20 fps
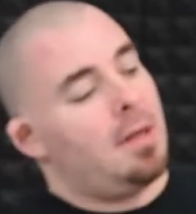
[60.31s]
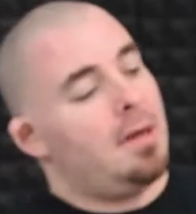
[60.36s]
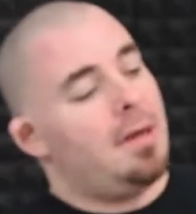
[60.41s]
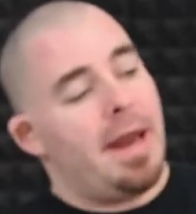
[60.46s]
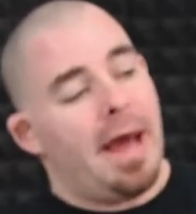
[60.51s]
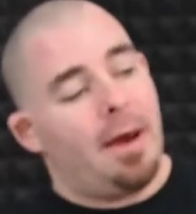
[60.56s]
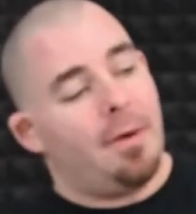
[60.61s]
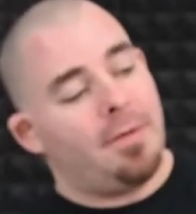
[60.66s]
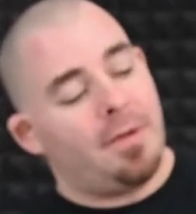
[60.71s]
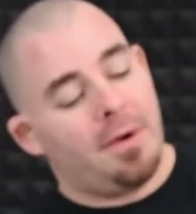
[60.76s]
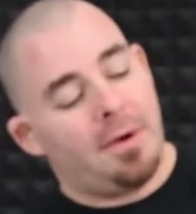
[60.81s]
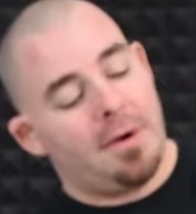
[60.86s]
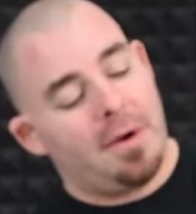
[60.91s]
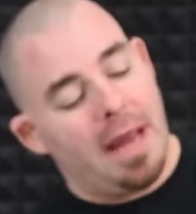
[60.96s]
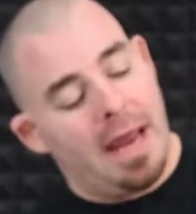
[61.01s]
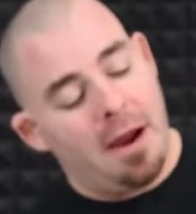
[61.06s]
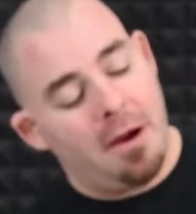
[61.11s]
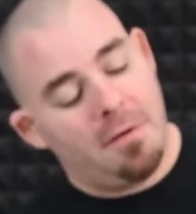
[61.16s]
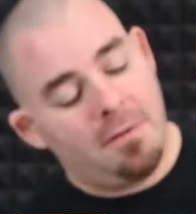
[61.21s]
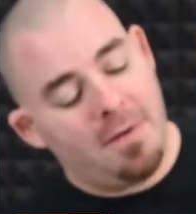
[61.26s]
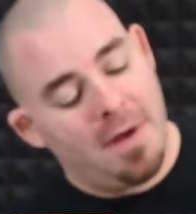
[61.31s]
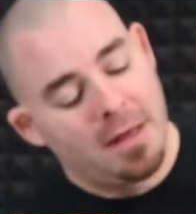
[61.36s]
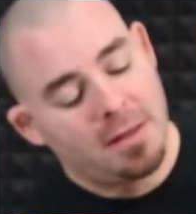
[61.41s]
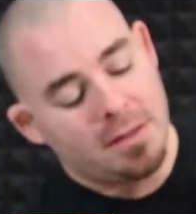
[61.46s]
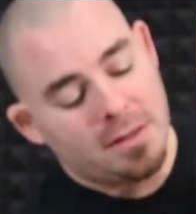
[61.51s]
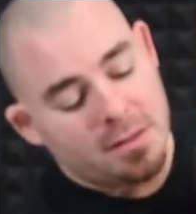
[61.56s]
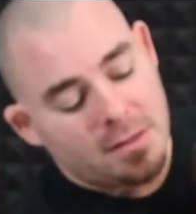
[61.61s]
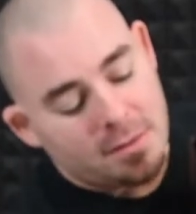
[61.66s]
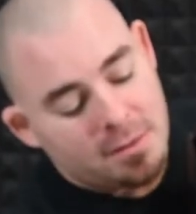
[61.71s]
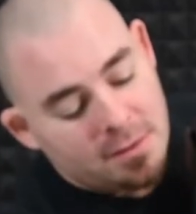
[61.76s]
Now there are air
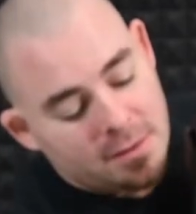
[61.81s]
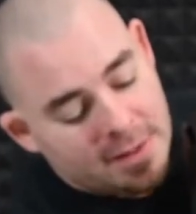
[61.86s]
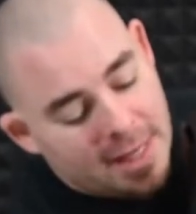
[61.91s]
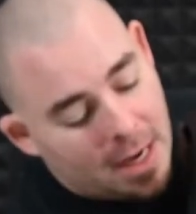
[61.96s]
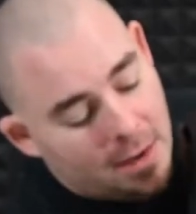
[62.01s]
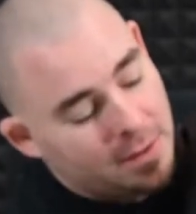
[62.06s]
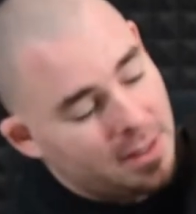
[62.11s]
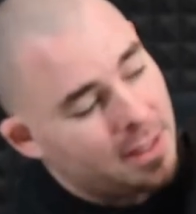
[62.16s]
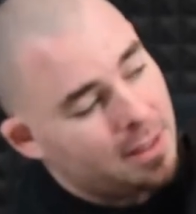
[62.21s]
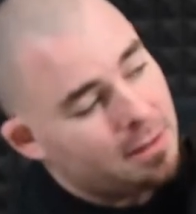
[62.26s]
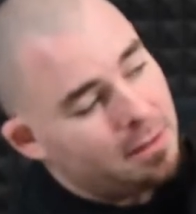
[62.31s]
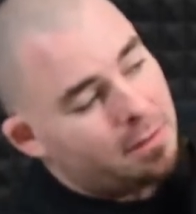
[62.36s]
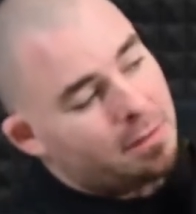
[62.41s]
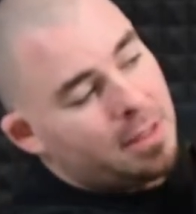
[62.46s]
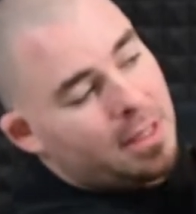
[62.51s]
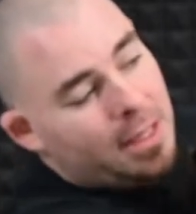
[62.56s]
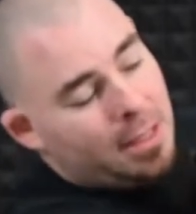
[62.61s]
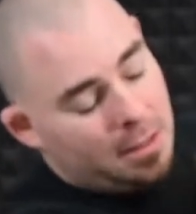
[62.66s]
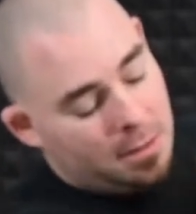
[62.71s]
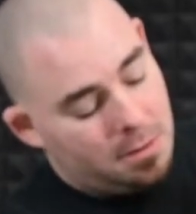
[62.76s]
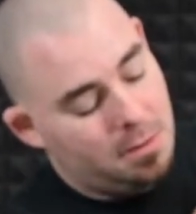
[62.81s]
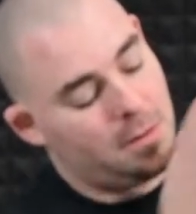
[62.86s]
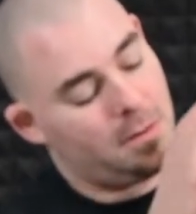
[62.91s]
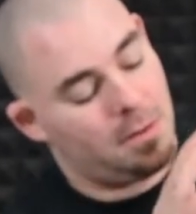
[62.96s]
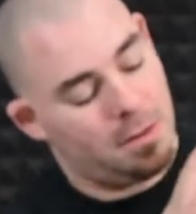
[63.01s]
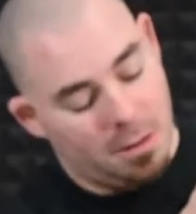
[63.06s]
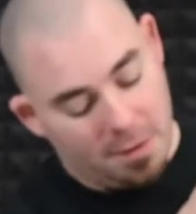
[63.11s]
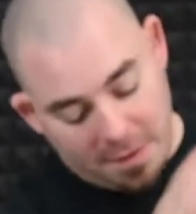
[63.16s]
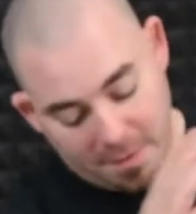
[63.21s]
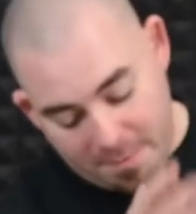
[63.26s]
vents down here
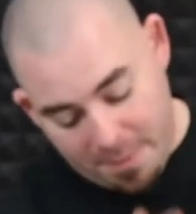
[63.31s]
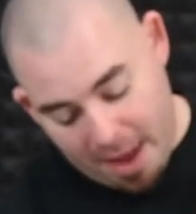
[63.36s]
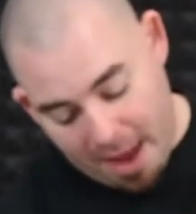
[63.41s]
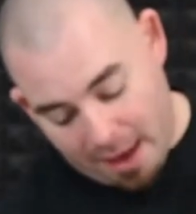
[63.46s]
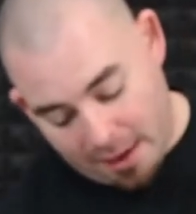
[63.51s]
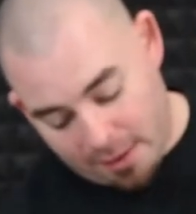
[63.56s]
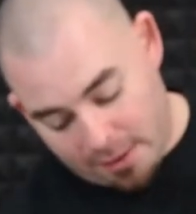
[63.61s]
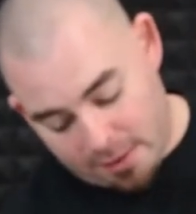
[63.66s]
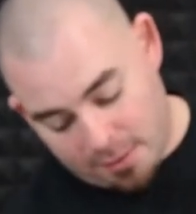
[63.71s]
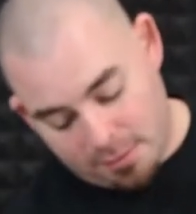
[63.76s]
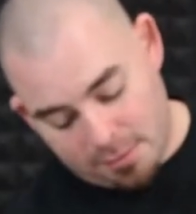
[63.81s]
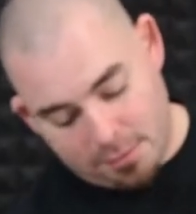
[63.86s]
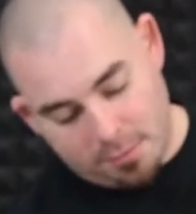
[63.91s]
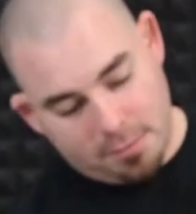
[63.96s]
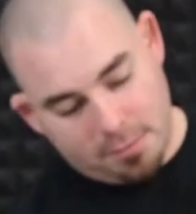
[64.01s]
on the back,